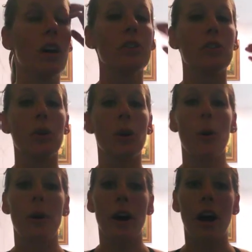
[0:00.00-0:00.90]

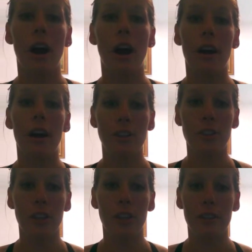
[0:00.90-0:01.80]
So
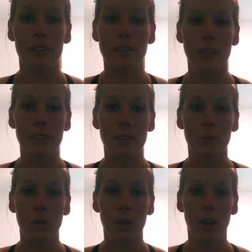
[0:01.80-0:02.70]
actually, since
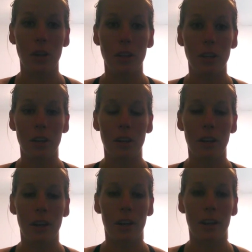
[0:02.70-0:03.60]
we're on here,
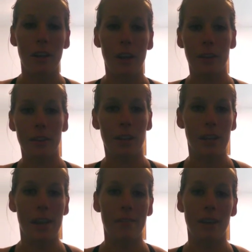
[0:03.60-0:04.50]
and now that I
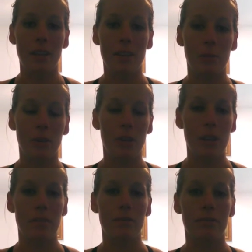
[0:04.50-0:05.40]
gave like the
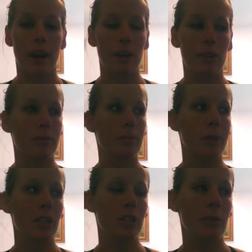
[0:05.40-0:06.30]
really vital
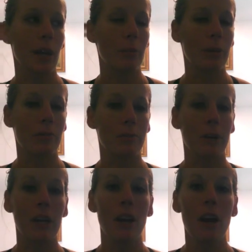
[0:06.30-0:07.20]
information right up at the
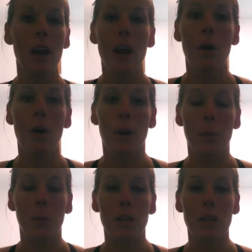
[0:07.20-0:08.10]
front, what I
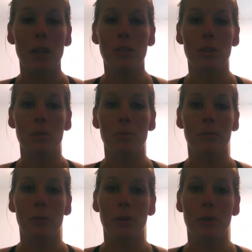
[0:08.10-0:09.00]
wanted to do
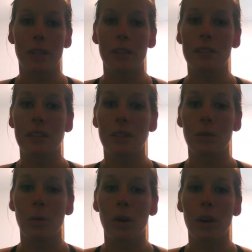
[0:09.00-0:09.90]
before dancing
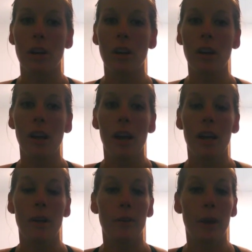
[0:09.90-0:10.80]
the warrior,
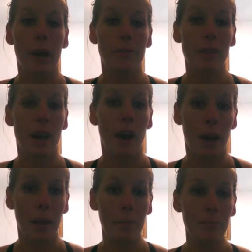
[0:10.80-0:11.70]
if you have
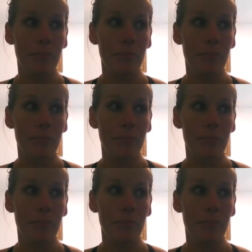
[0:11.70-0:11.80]
time,